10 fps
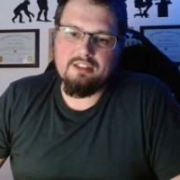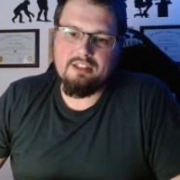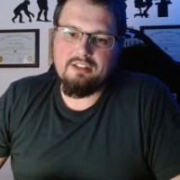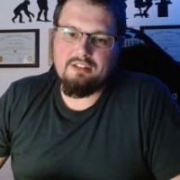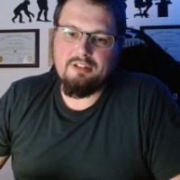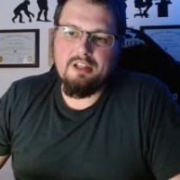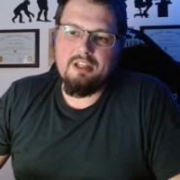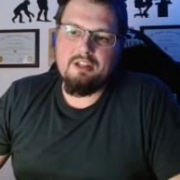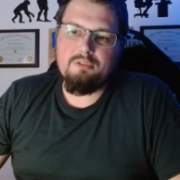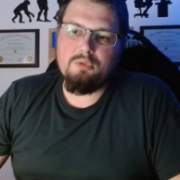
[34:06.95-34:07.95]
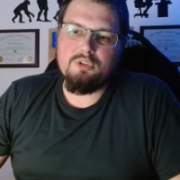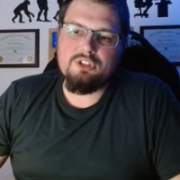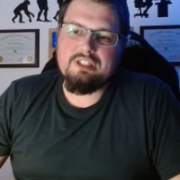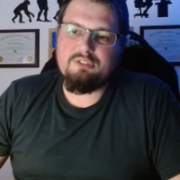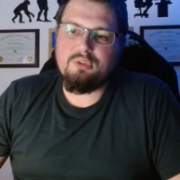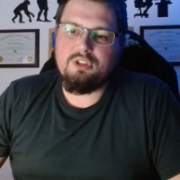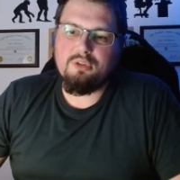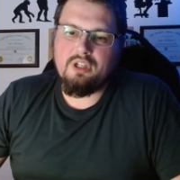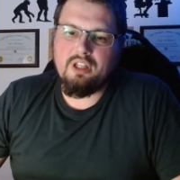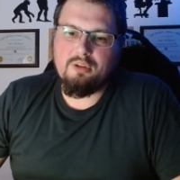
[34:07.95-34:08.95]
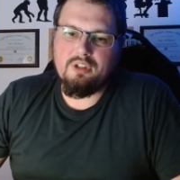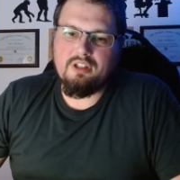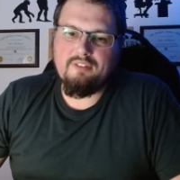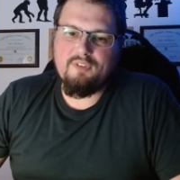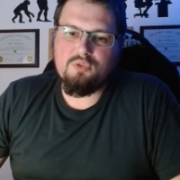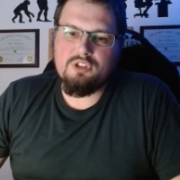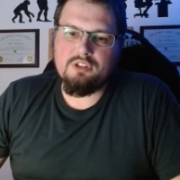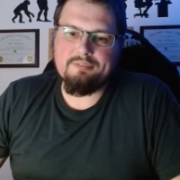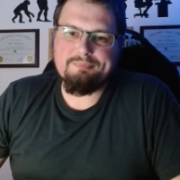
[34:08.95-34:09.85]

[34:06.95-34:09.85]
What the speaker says: and we'll see if we do another one in the future.